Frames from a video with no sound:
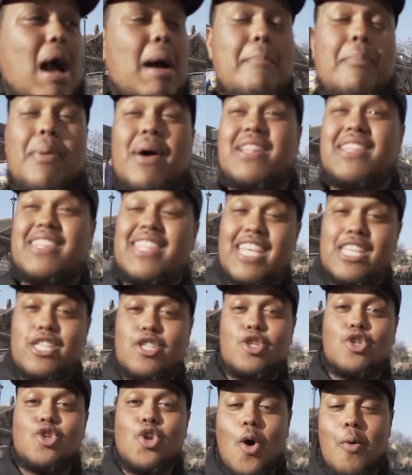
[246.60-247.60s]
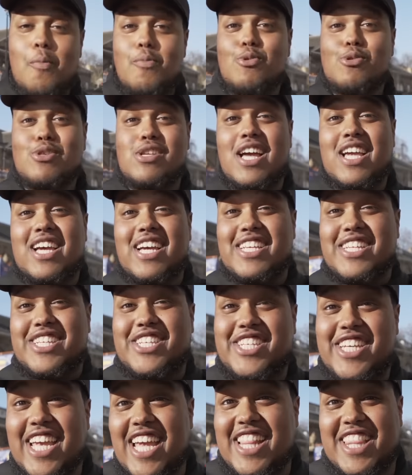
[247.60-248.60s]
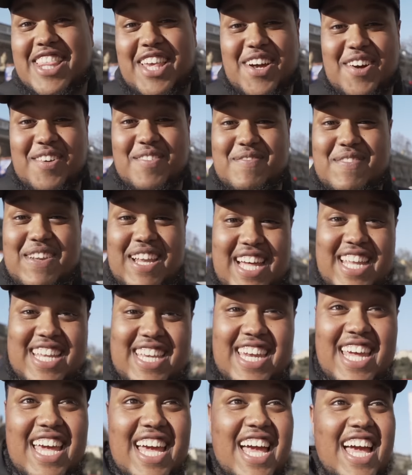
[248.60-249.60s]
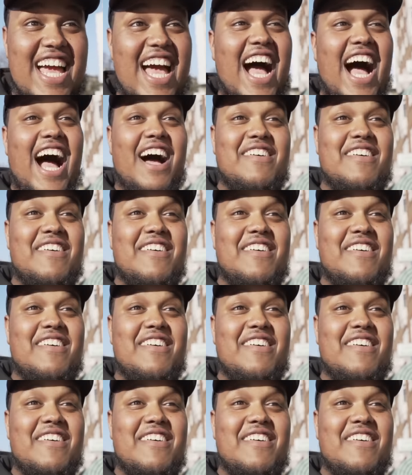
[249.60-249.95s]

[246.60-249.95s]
but this shop looks like a